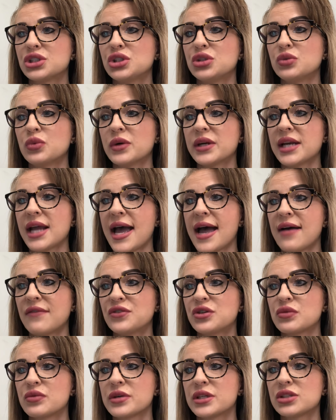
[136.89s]
you wouldn't have
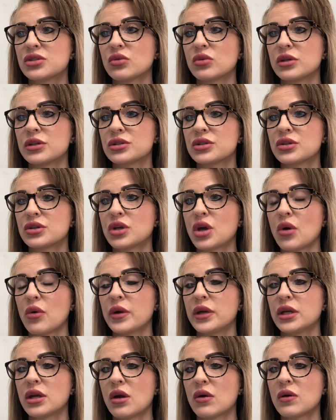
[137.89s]
to resort to
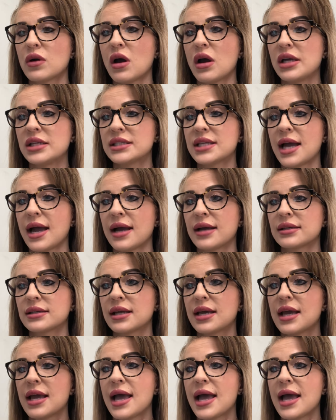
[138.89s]
going no contact.